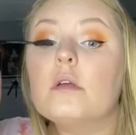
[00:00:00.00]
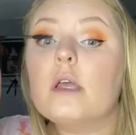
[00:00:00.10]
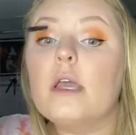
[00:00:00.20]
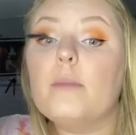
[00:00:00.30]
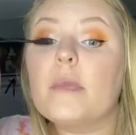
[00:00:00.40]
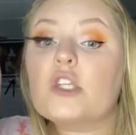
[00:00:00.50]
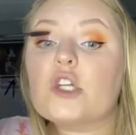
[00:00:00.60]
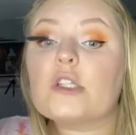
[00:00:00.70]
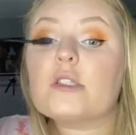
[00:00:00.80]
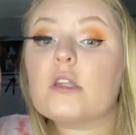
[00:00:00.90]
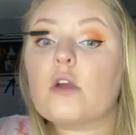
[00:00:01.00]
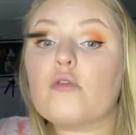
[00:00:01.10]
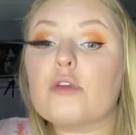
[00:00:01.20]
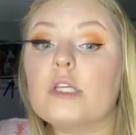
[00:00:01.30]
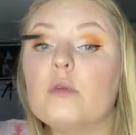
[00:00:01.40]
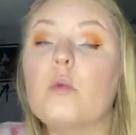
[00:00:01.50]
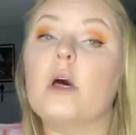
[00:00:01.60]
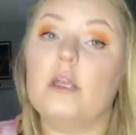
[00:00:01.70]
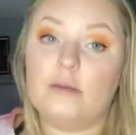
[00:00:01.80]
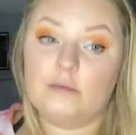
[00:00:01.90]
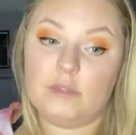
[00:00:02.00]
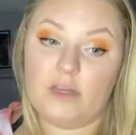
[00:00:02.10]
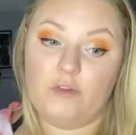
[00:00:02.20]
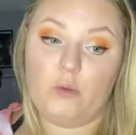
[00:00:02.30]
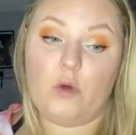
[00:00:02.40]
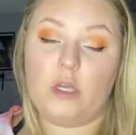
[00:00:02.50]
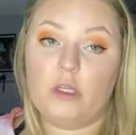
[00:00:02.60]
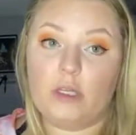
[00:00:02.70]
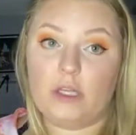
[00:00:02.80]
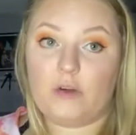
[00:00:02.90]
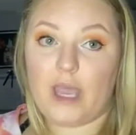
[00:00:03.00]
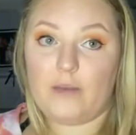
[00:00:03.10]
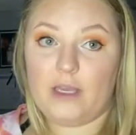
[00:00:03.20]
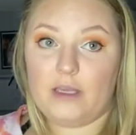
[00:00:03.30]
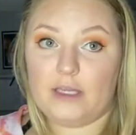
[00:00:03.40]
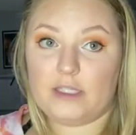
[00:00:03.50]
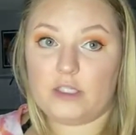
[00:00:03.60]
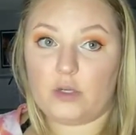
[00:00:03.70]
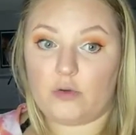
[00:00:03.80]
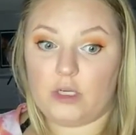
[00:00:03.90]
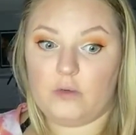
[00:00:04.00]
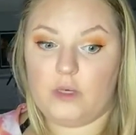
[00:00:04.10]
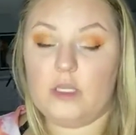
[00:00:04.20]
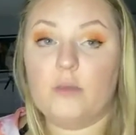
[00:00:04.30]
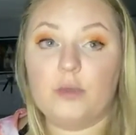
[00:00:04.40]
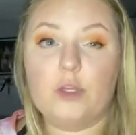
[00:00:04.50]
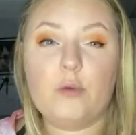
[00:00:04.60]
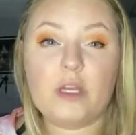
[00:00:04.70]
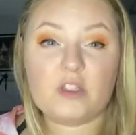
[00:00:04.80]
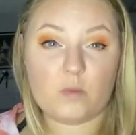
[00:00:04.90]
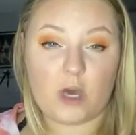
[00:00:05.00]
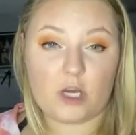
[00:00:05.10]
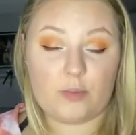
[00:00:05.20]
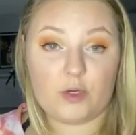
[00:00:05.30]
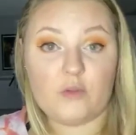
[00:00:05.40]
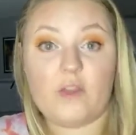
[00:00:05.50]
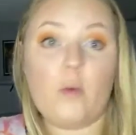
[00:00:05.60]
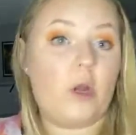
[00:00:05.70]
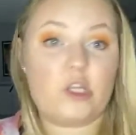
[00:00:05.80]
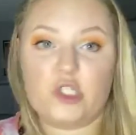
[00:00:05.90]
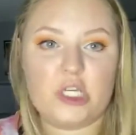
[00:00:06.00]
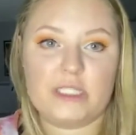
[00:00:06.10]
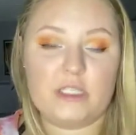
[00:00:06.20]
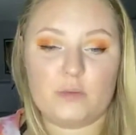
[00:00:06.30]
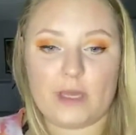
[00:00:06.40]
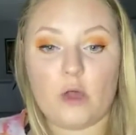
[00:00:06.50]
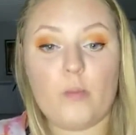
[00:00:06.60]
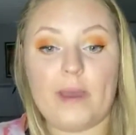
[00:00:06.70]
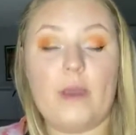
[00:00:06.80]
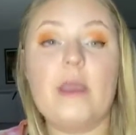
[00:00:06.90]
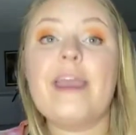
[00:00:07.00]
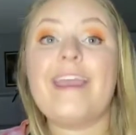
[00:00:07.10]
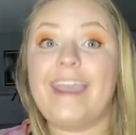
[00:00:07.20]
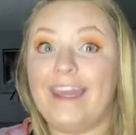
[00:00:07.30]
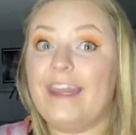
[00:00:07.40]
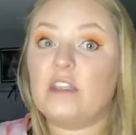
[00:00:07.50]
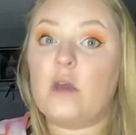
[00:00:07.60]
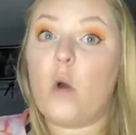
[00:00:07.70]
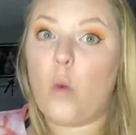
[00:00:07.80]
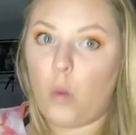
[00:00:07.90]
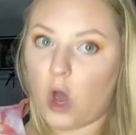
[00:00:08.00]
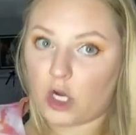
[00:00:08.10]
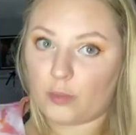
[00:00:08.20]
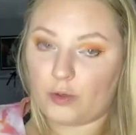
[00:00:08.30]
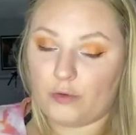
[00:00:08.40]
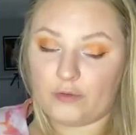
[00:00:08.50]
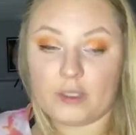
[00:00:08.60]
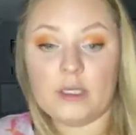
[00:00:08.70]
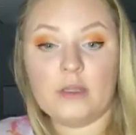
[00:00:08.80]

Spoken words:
And make sure it's the green one if you want to like grab it. It's the green one. The blue one is waterproof. It works just as well, but it is waterproof.